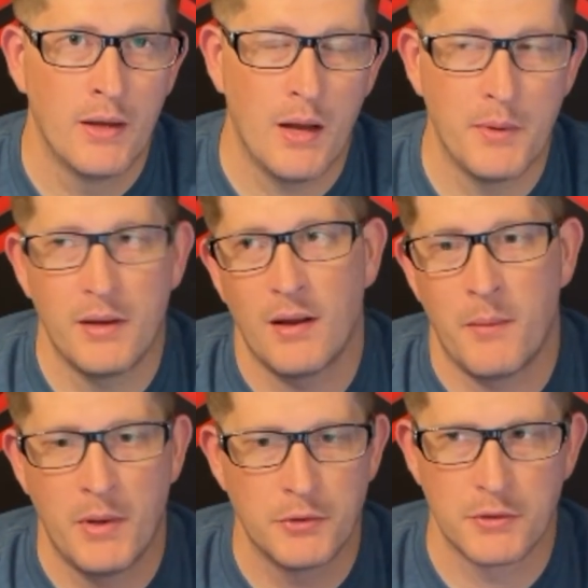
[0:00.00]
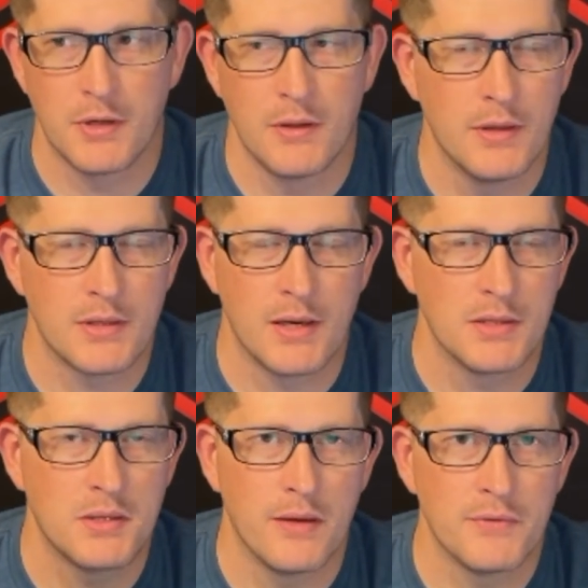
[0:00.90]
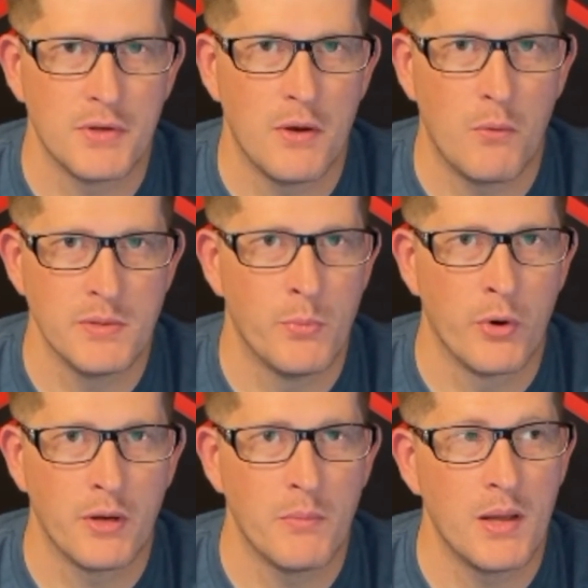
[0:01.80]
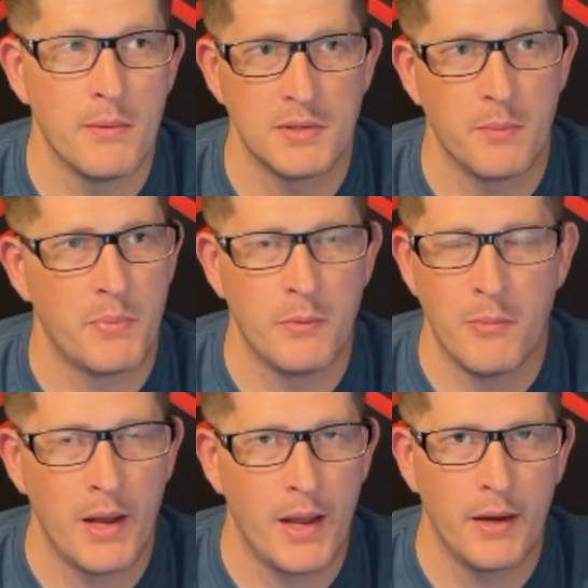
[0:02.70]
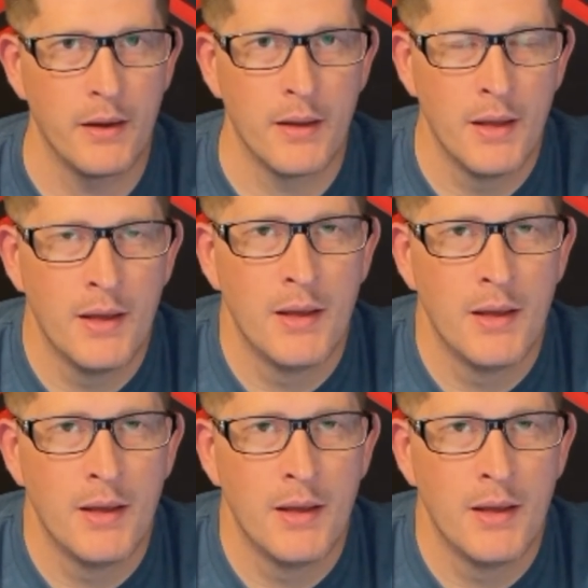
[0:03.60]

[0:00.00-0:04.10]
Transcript: I mean, I'm interested in this kind of stuff, so it wasn't boring to me, but some people might hate it.